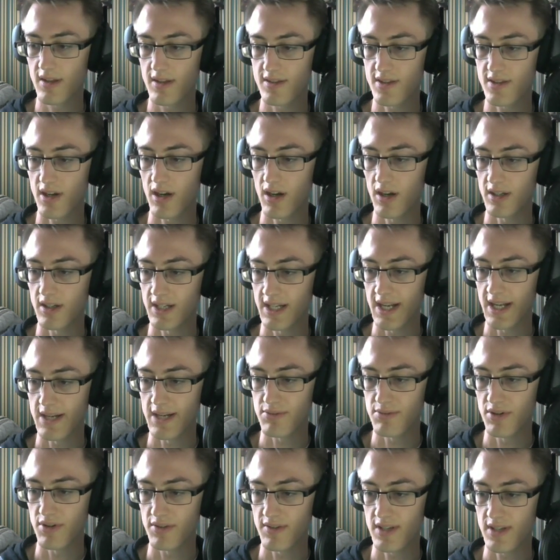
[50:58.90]
hardly any
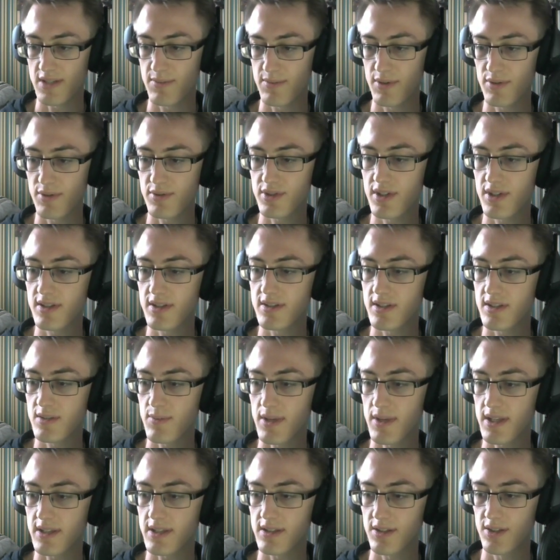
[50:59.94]
progress, but it was good to
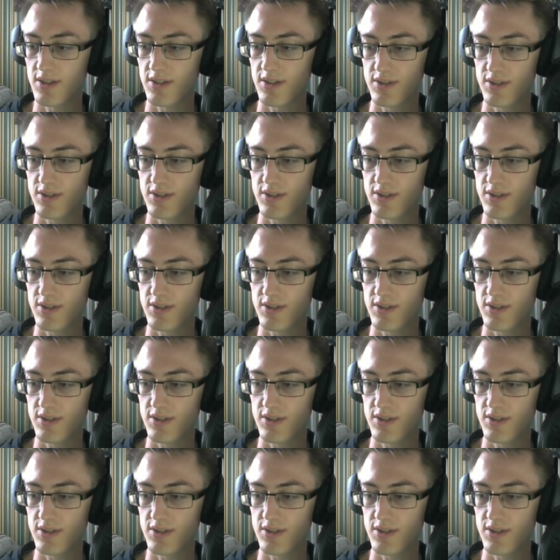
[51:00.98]
speak. You know,